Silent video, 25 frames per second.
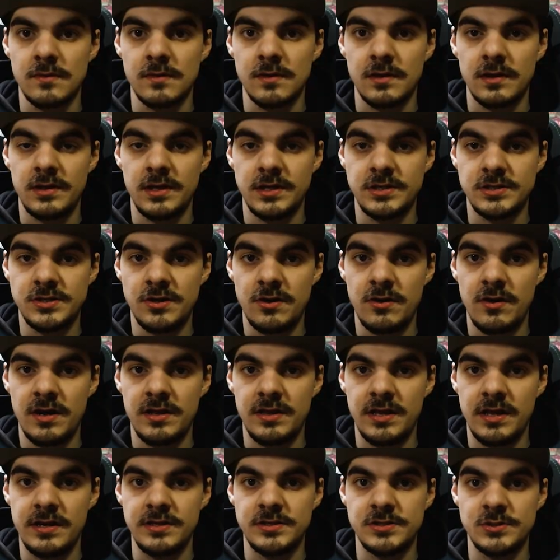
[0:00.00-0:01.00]
Click Start and
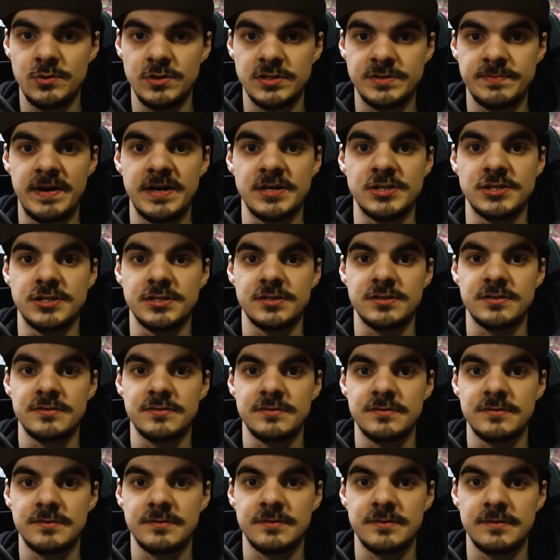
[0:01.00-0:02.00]
let it do its magic.
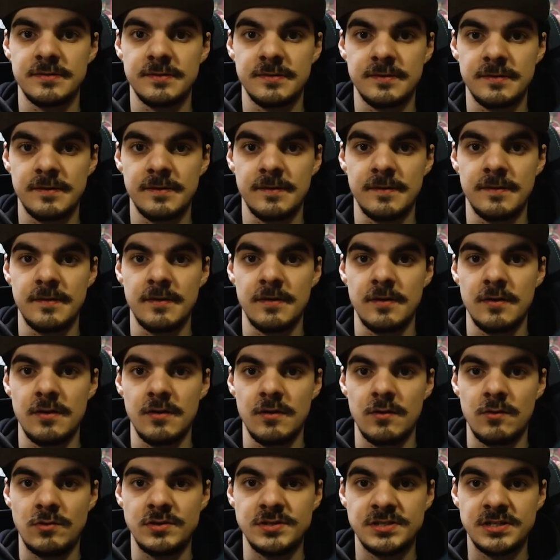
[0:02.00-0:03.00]

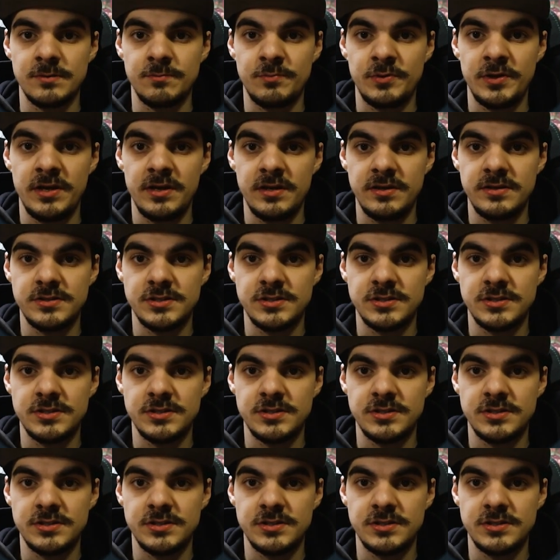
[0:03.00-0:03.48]
Once completed,